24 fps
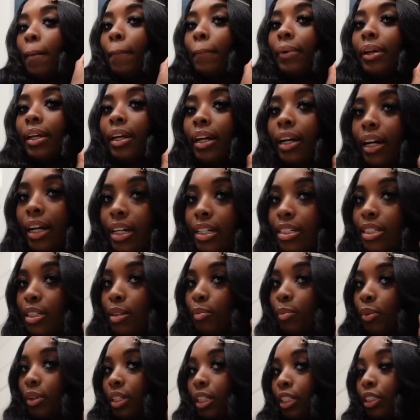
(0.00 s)
But yeah, guys,
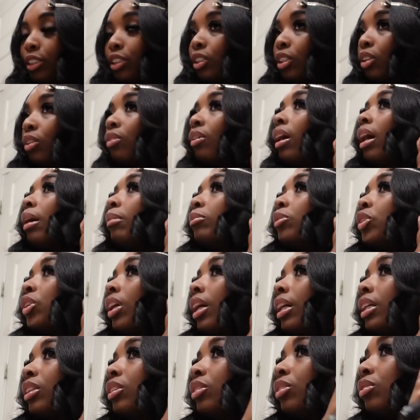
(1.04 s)
good morning. So I'm
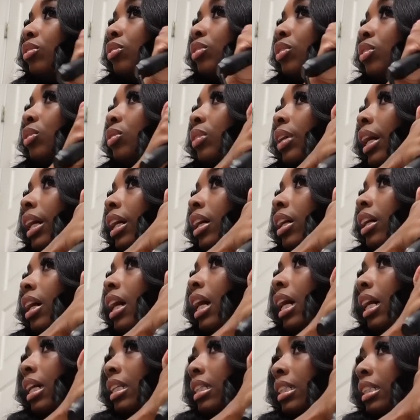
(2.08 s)
trying to do like a
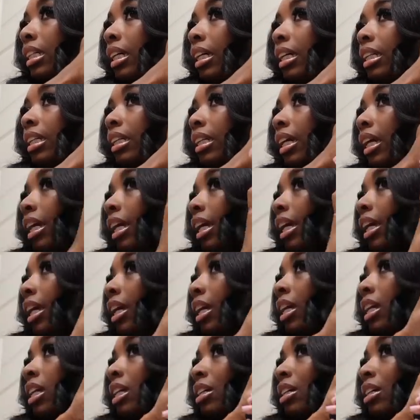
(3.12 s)
content day